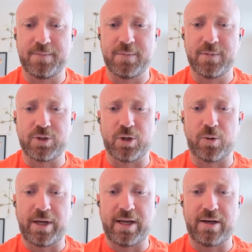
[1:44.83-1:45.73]

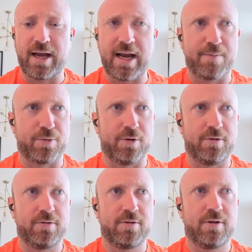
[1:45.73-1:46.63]
So in
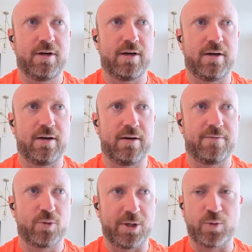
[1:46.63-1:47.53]
April
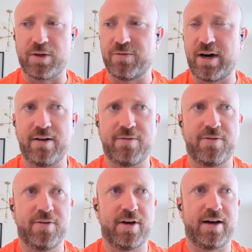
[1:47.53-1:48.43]
of
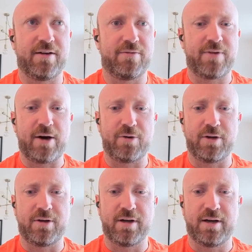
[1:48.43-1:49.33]
2025, I
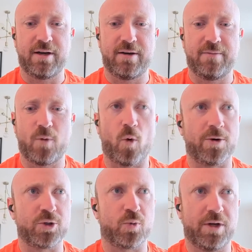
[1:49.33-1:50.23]
founded
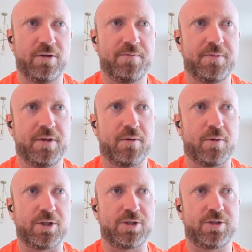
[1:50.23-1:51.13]
Orange Wheel,
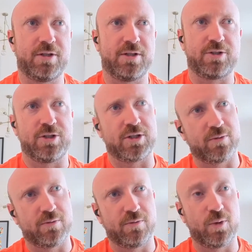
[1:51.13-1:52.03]
which
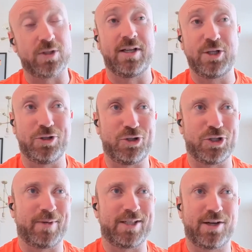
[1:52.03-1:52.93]
was initially
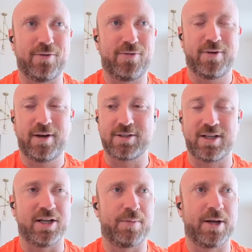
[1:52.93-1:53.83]
just myself as
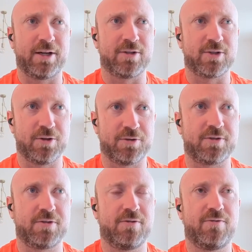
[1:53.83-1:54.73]
an independent
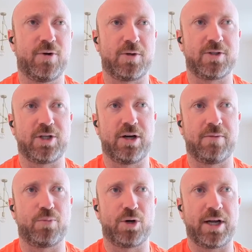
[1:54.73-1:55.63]
consultant focusing
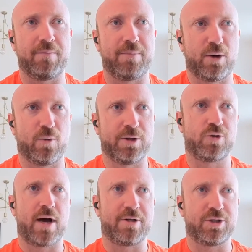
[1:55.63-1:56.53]
on bringing Bitcoin
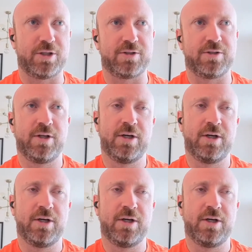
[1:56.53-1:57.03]
strategies